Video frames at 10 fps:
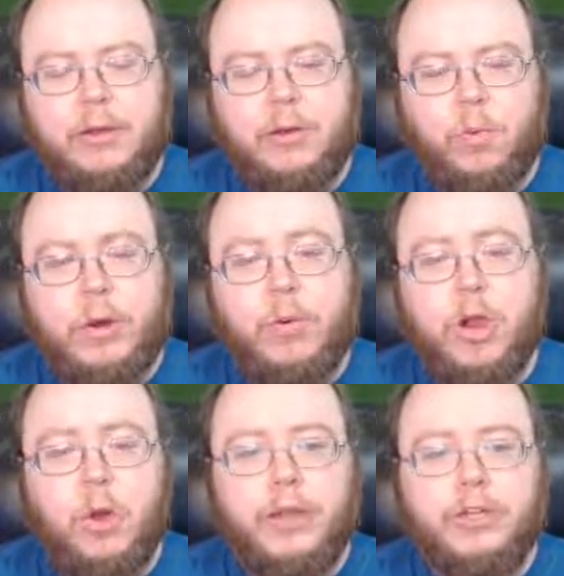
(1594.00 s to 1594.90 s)
we will
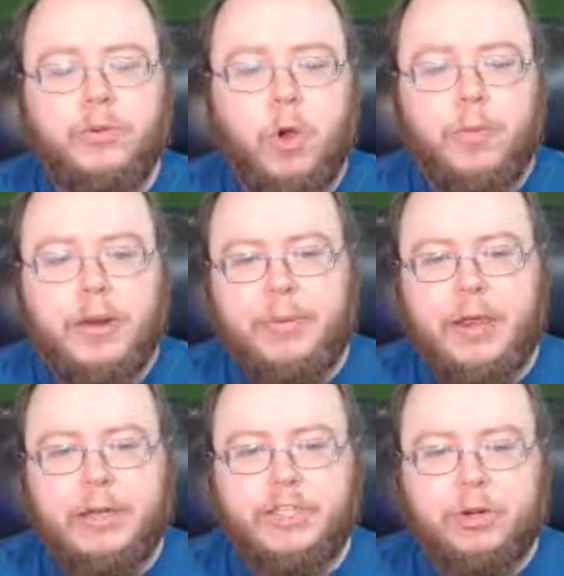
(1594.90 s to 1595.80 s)
go into
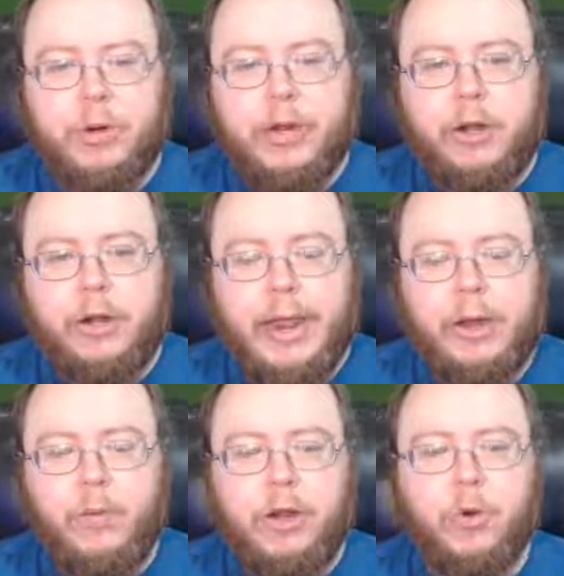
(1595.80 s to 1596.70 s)
OpenAPI generator
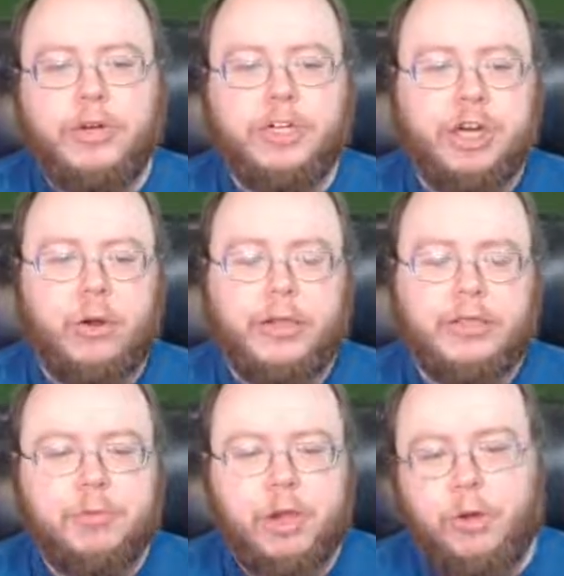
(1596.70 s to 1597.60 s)
and we are going to generate
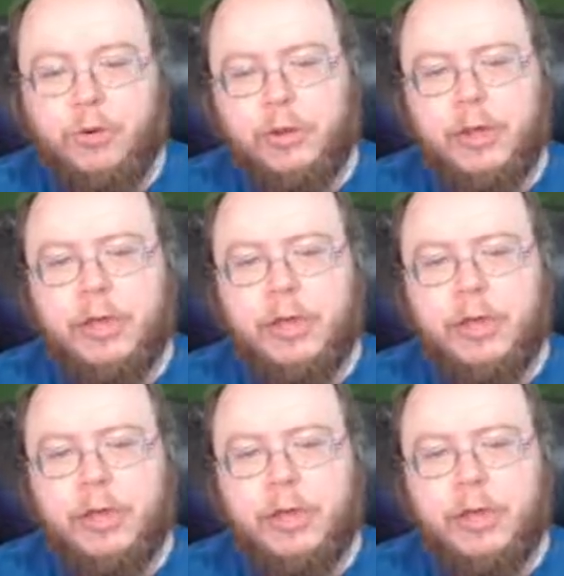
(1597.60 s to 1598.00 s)
some code.